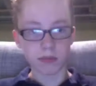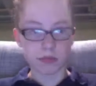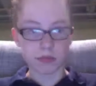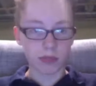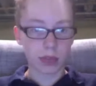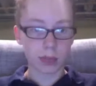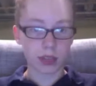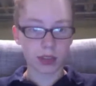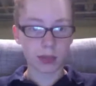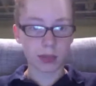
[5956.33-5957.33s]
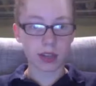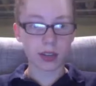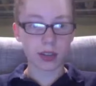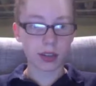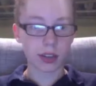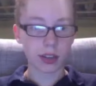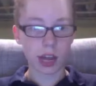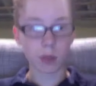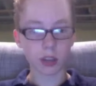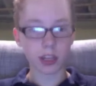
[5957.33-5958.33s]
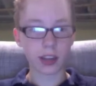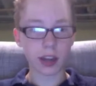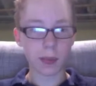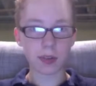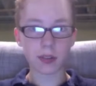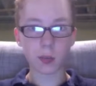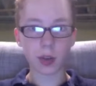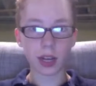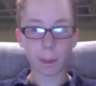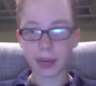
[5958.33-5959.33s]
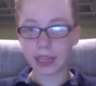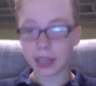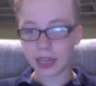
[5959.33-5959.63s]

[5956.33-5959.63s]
Maybe. I mean, I'm looking it up on Wikipedia.